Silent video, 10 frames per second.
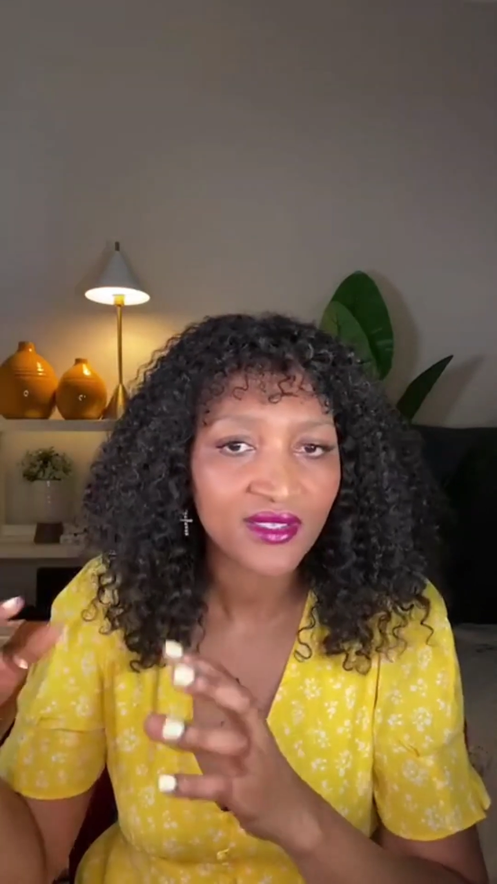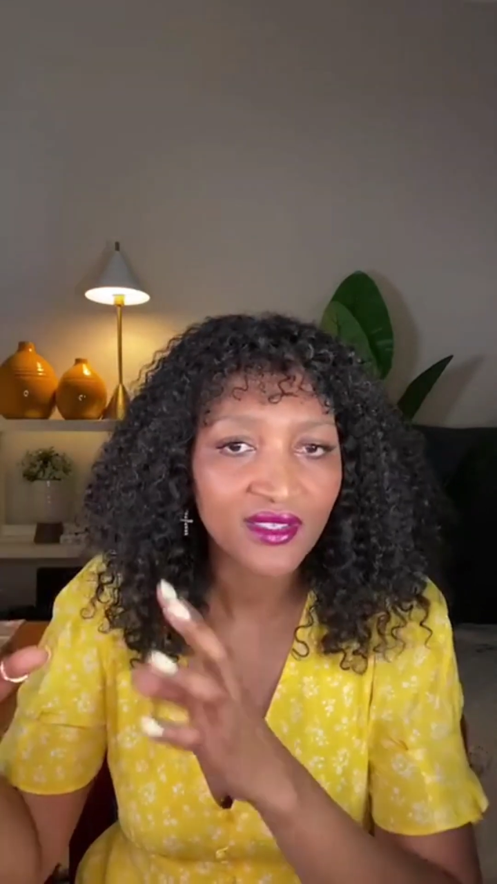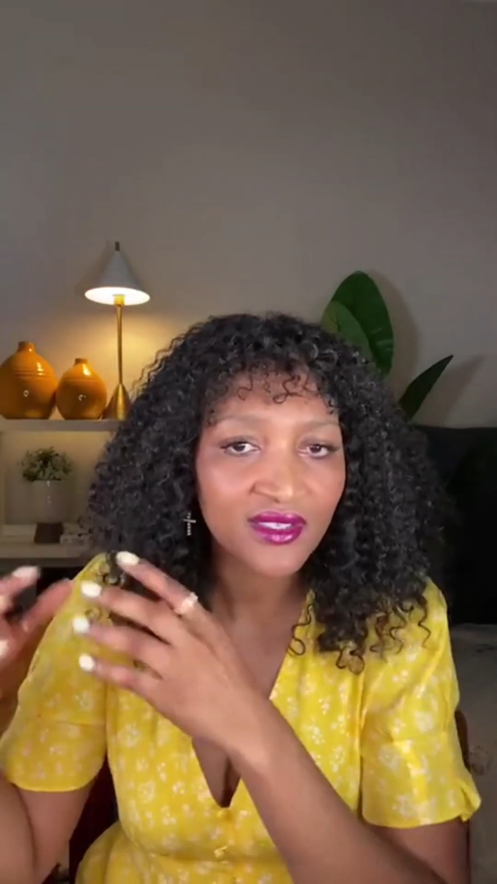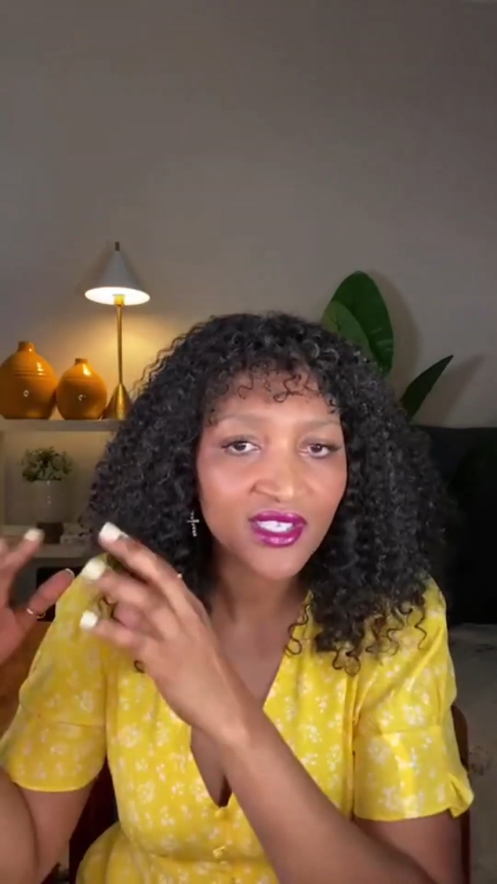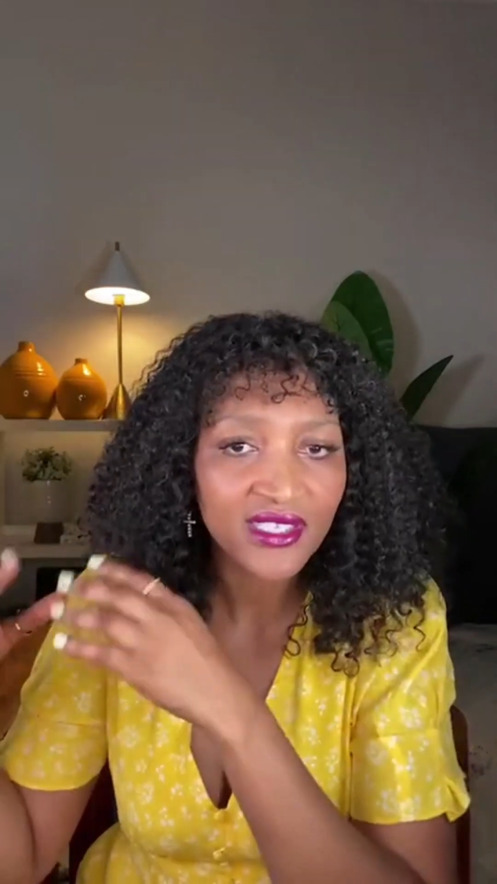
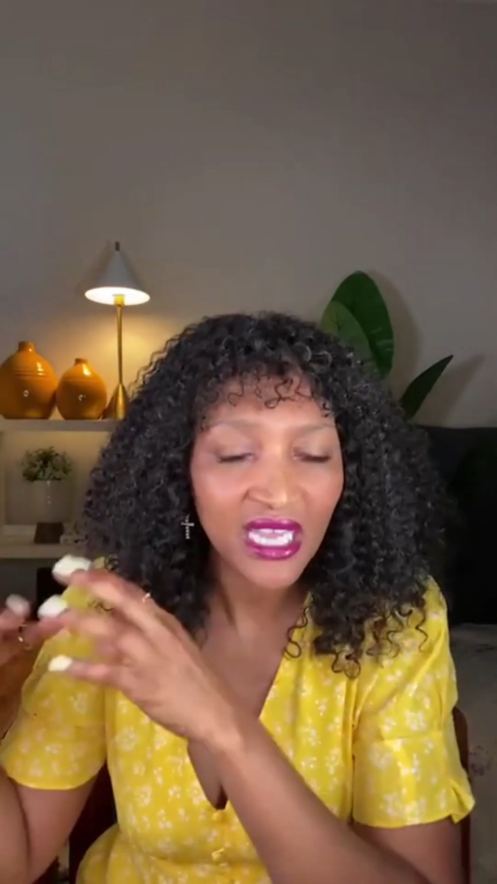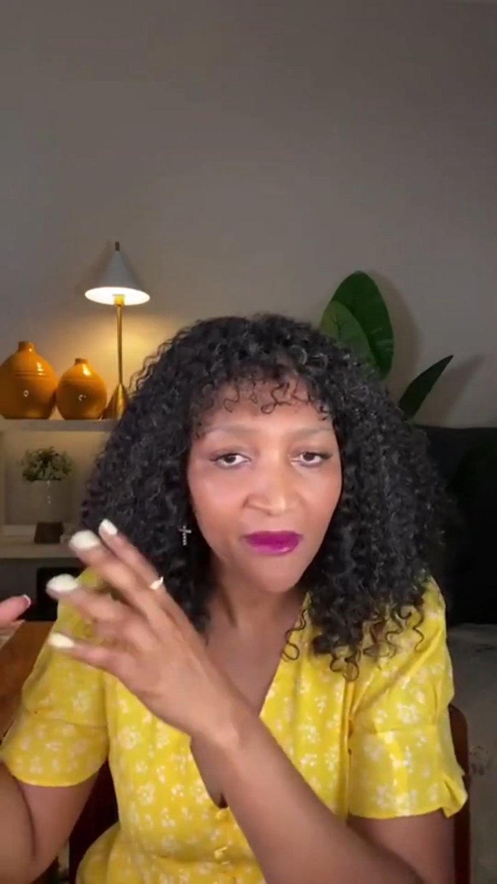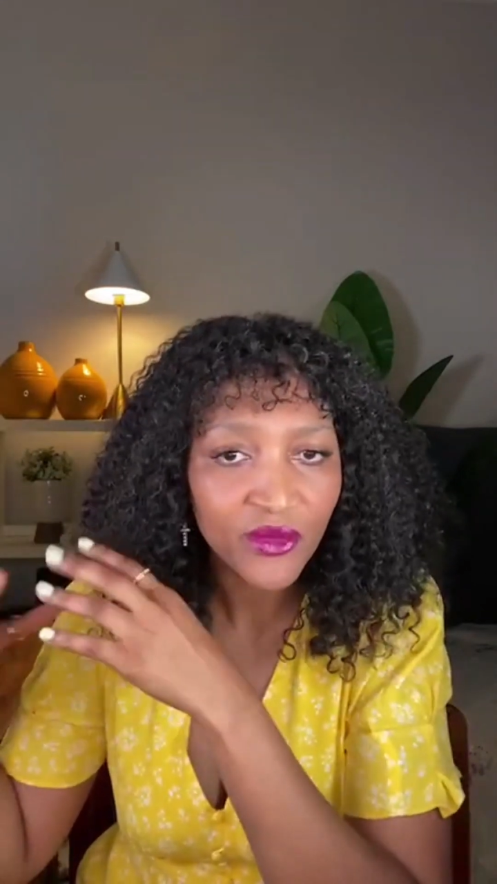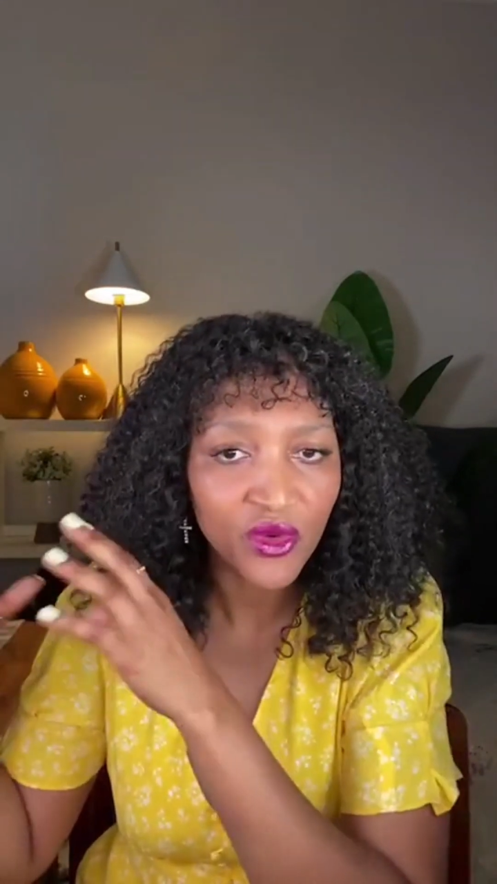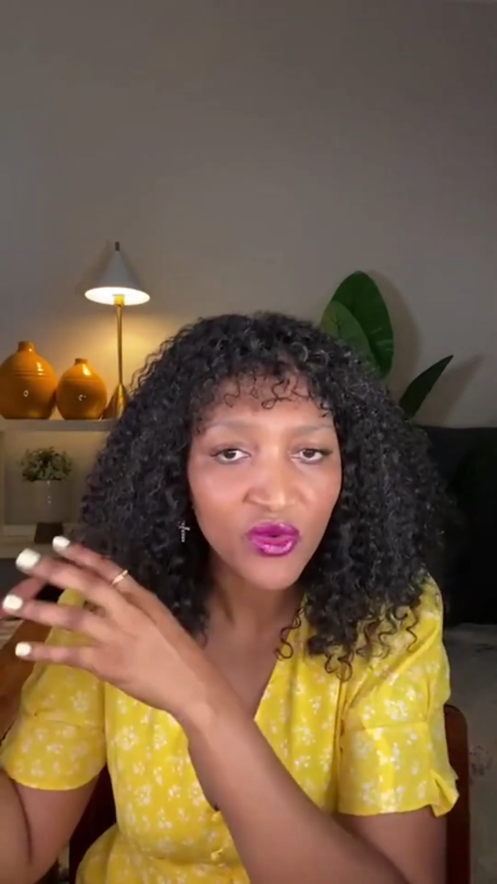there's these
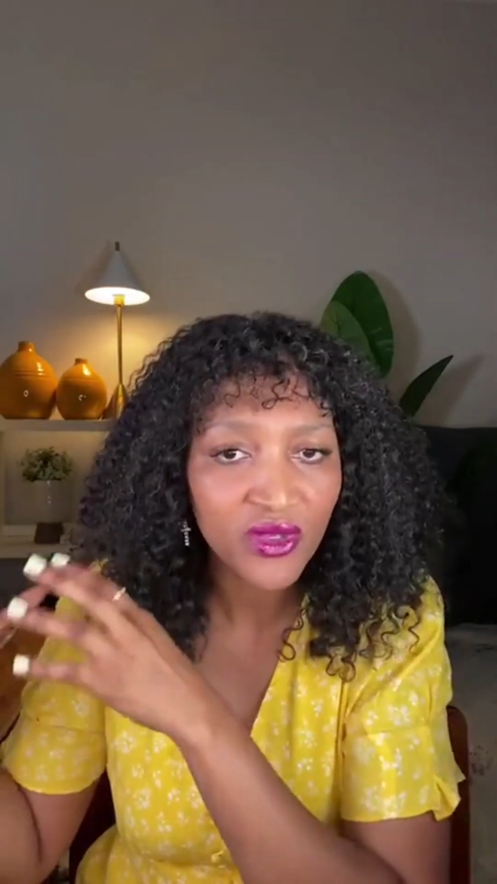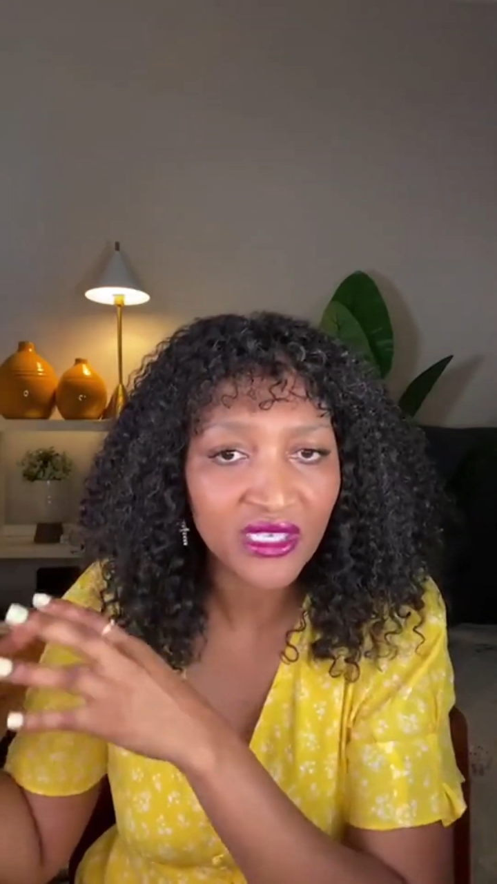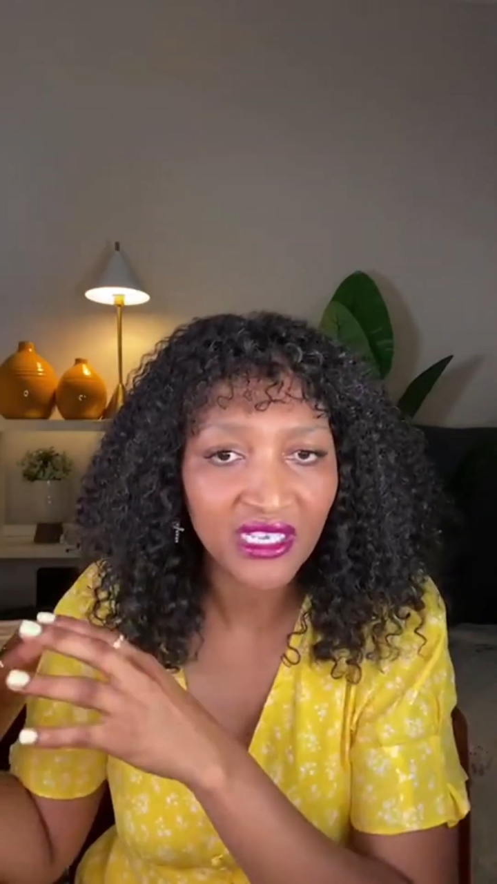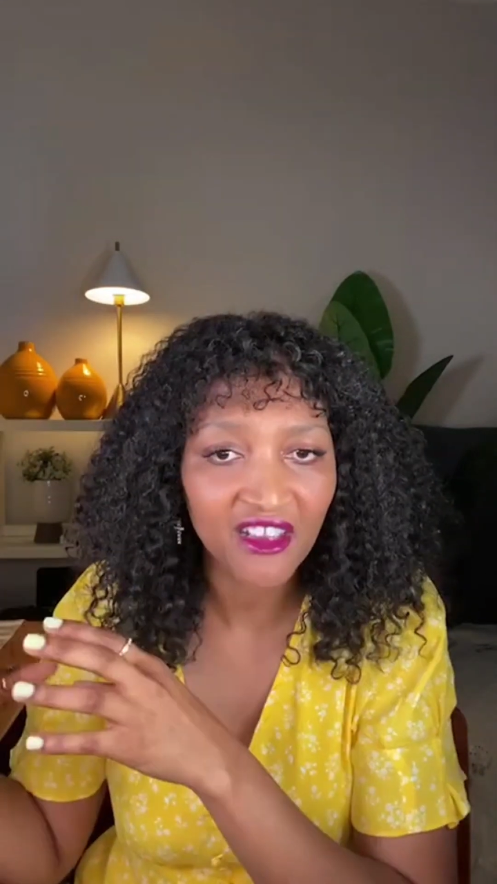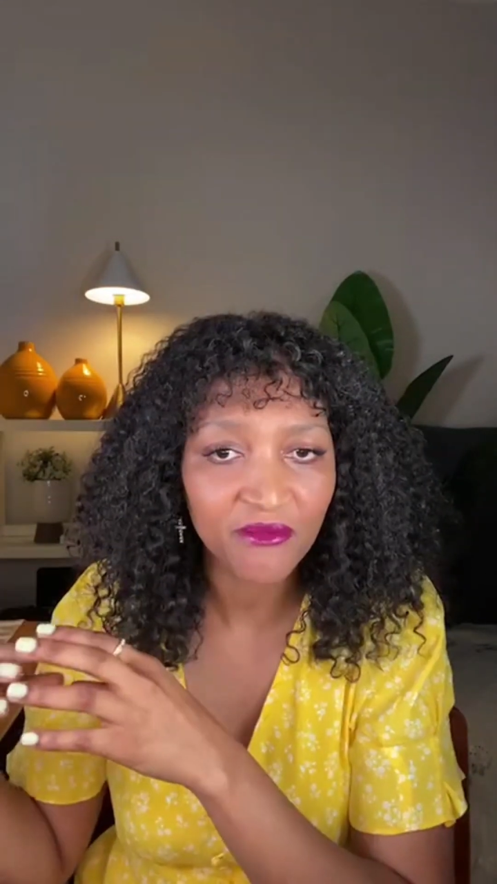terms when you use
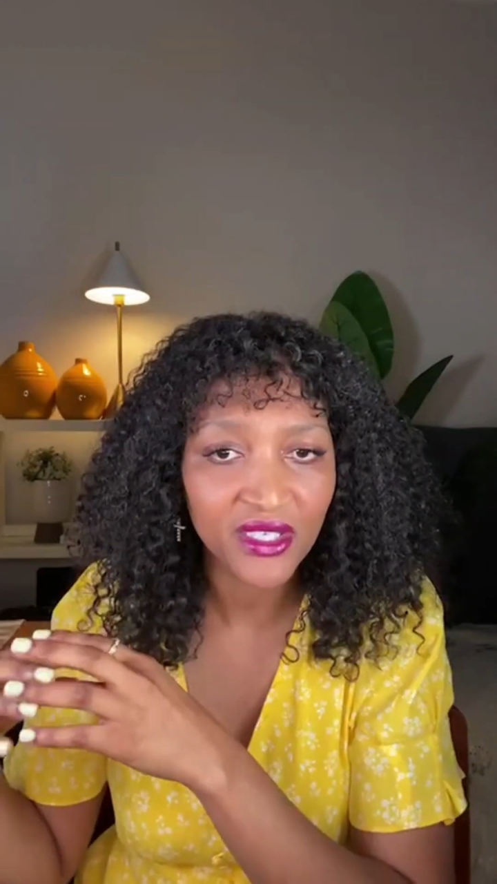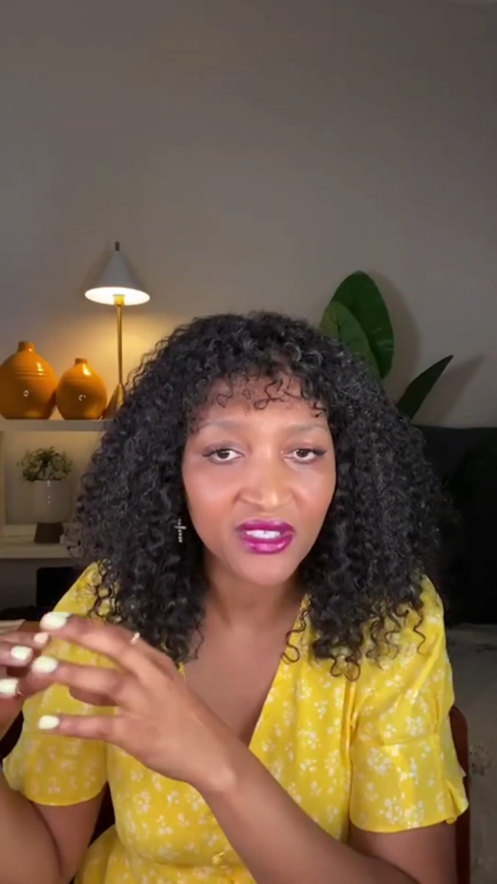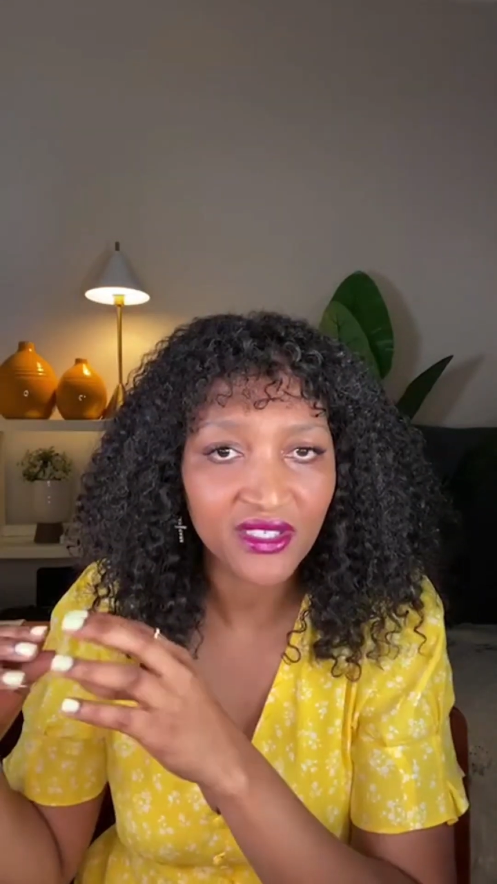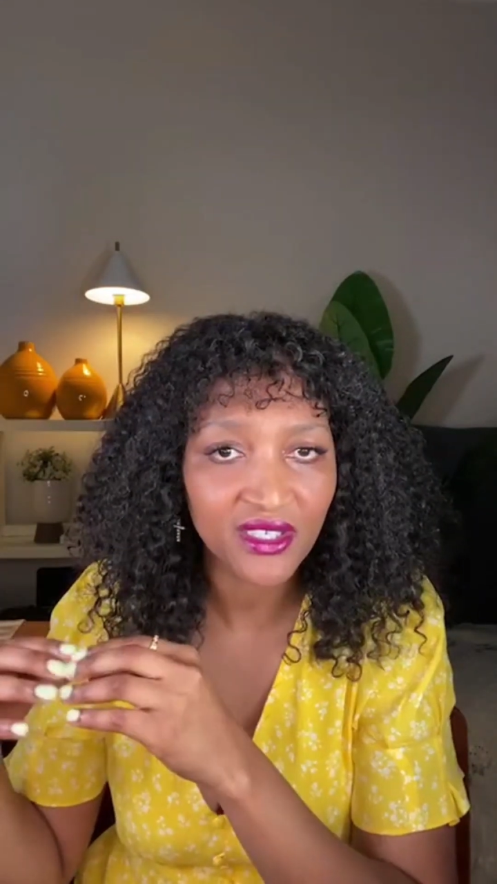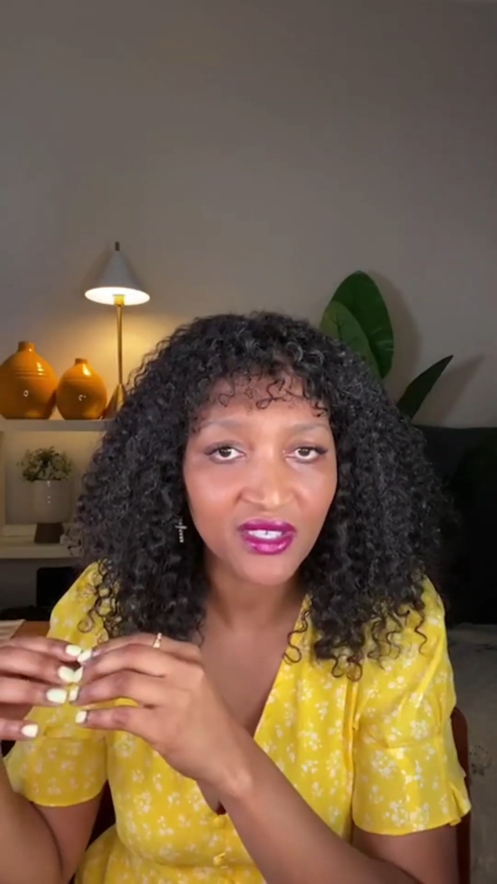in
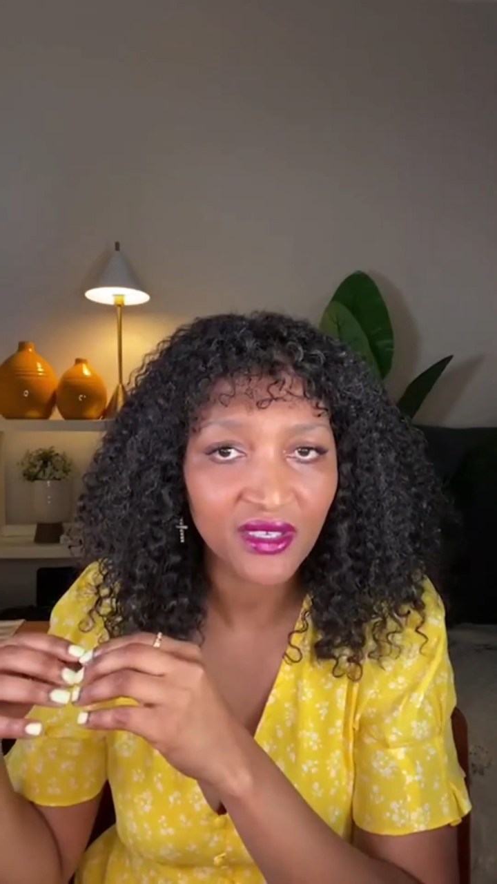government,